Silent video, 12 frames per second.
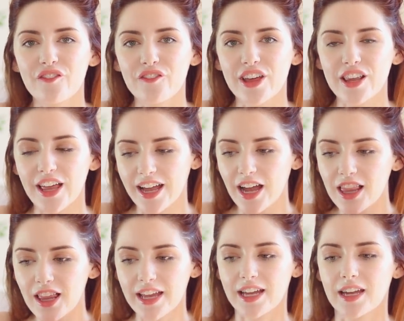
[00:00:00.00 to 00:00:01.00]
feel like I
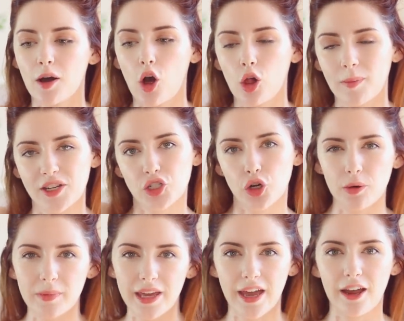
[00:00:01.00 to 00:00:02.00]
like all my
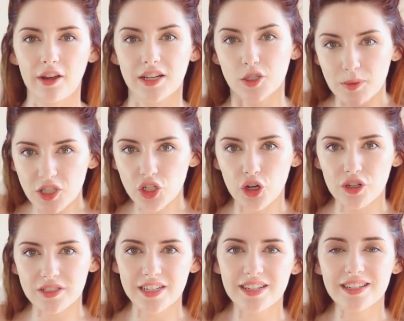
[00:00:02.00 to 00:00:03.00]
tummy area to be
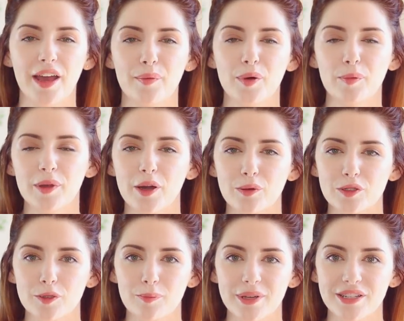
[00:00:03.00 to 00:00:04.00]
tucked in. I will be going
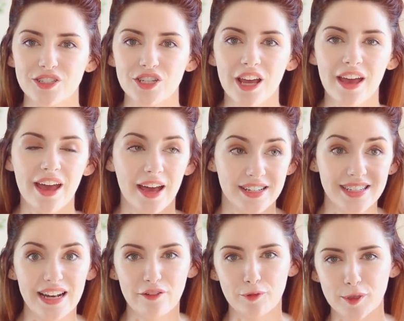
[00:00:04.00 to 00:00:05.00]
to the beach because I
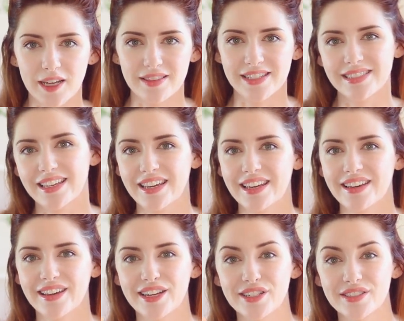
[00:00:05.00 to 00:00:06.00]
live beside the
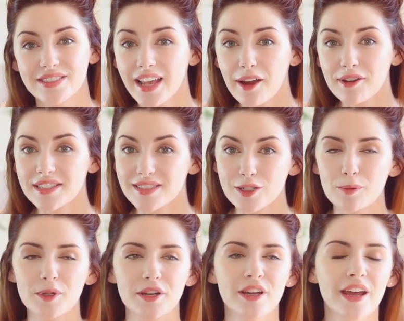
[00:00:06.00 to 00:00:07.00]
sea in Skerries in
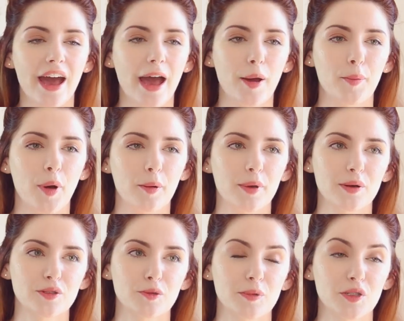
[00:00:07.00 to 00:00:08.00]
Dublin. I'll be
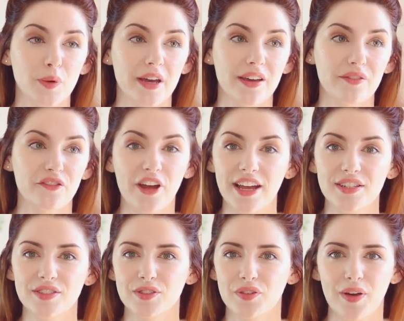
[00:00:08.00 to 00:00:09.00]
going to the beach with
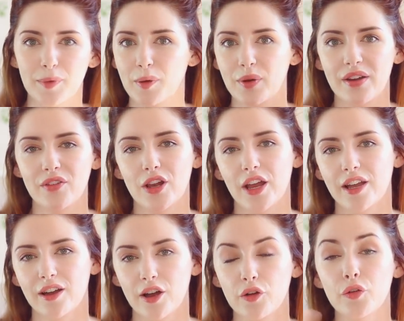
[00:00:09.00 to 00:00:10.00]
friends or family or whatever
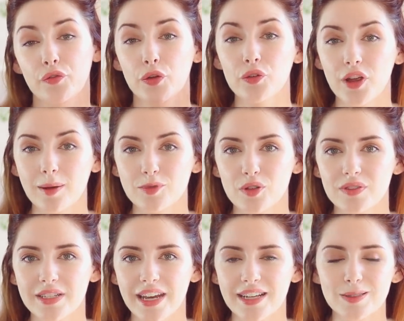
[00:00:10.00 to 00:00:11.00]
like a few times over
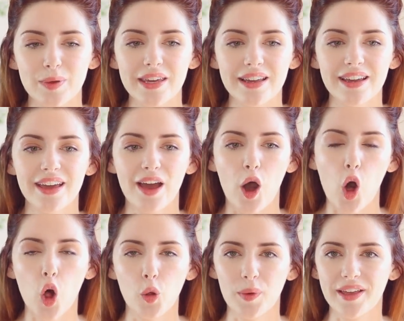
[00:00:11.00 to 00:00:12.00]
the next week.
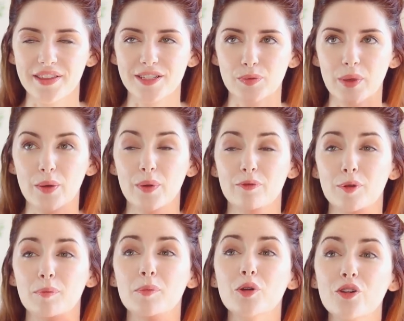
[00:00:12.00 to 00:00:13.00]
All week this week we've
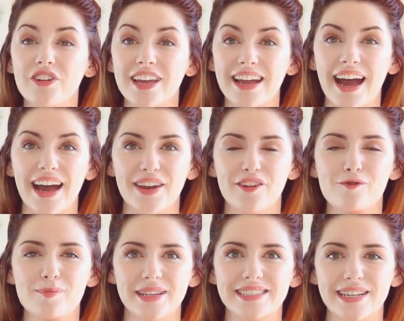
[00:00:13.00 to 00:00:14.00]
been moving and I've
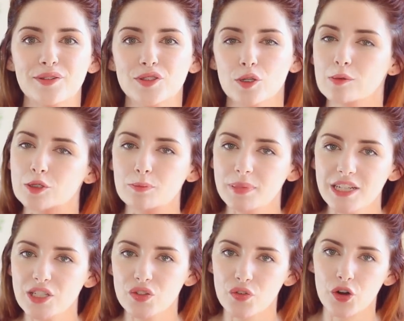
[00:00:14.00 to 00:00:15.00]
missed out on so much
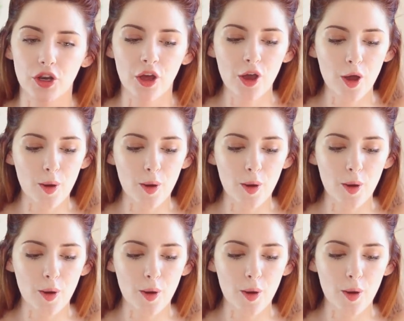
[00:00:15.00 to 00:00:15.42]
beach fun,